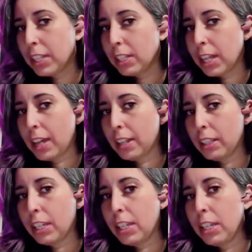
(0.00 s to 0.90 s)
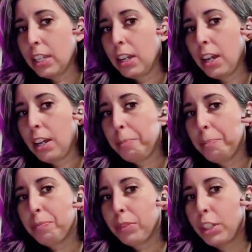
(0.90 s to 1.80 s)
is that the
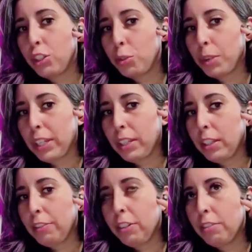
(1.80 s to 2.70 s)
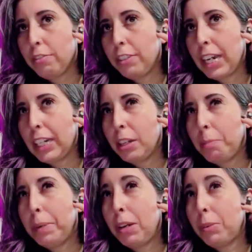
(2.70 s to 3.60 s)
joint, if you can find
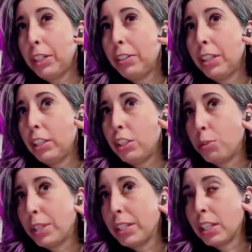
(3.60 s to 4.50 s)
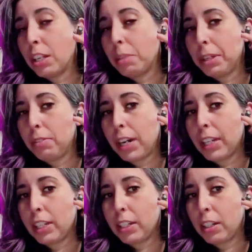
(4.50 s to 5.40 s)
about where you think the joint's going to be right
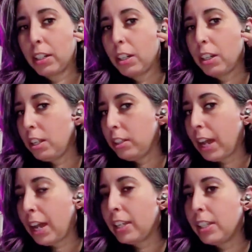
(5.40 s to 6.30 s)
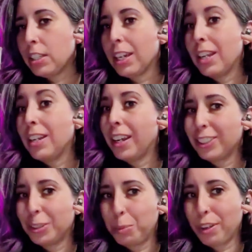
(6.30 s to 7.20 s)
here, that is a
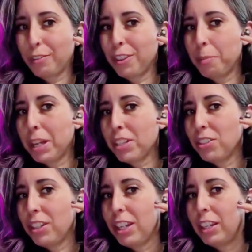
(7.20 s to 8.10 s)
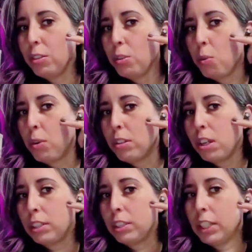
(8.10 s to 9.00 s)
connection point for the muscle and it goes
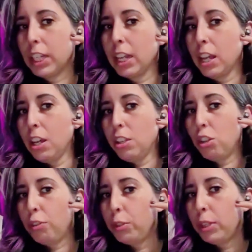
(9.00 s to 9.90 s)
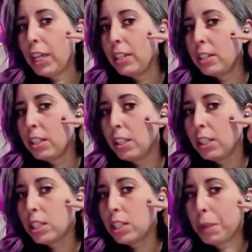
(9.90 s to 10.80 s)
horizontally. So if you get into
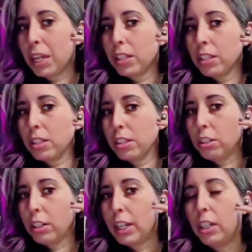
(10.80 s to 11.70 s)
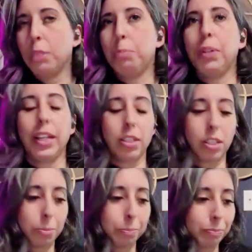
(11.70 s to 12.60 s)
this space, you're in a good
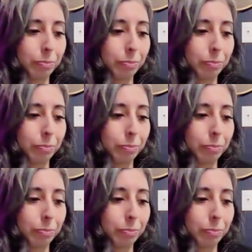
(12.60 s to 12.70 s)
place.